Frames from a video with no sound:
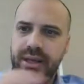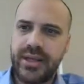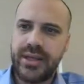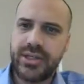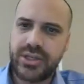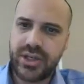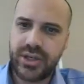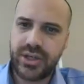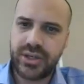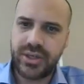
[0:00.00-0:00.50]

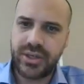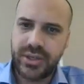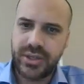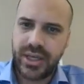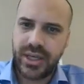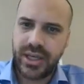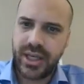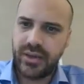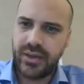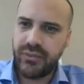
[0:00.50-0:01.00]
So
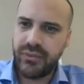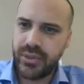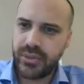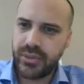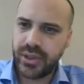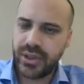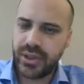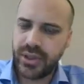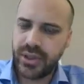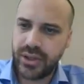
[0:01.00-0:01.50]
if we
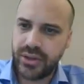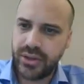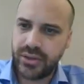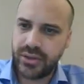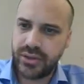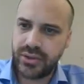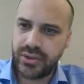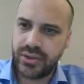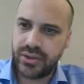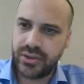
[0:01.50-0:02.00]
want to know
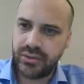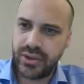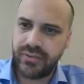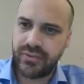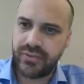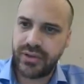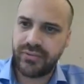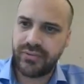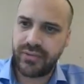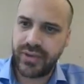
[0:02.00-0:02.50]
the
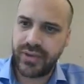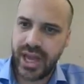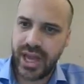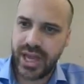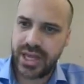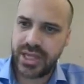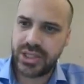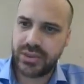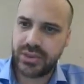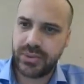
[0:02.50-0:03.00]
derivative of
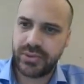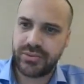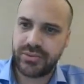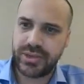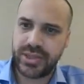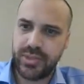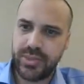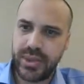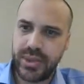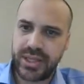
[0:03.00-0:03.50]
h with
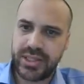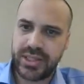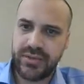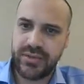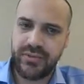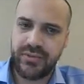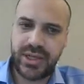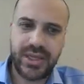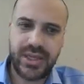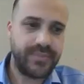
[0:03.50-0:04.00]
respect to
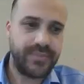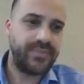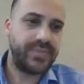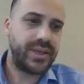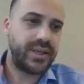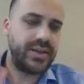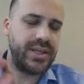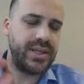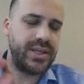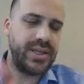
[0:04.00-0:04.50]
v,
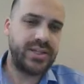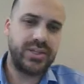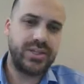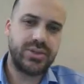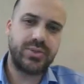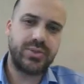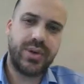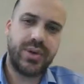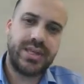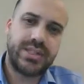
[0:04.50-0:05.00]
the
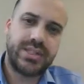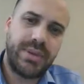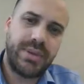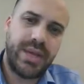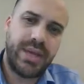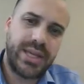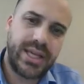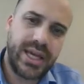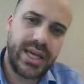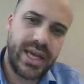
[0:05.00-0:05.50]
easiest way is to
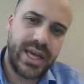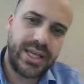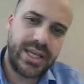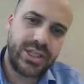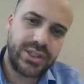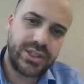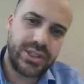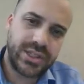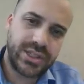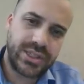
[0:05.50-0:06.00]
make
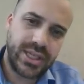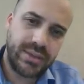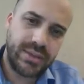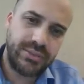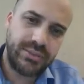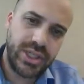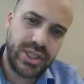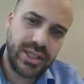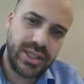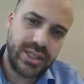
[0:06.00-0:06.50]
h the
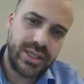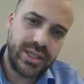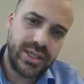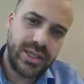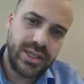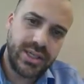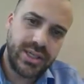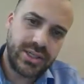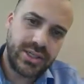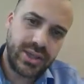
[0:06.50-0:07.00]
subject.
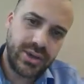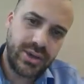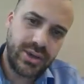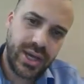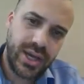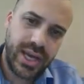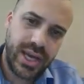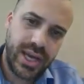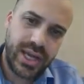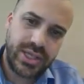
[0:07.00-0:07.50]
So
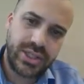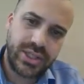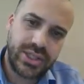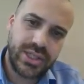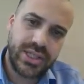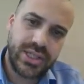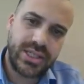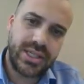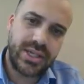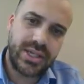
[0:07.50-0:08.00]
h
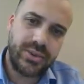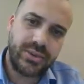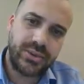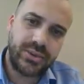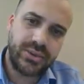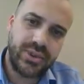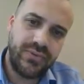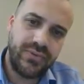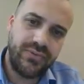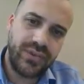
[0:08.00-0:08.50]
is equal
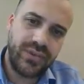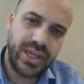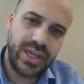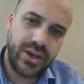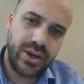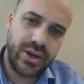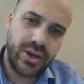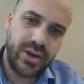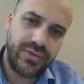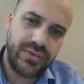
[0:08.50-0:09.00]
to
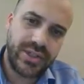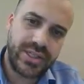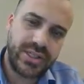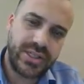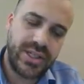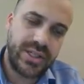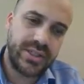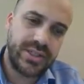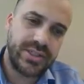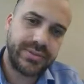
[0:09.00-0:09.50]
v over
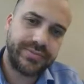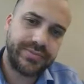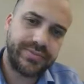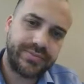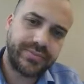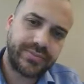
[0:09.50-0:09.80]
6.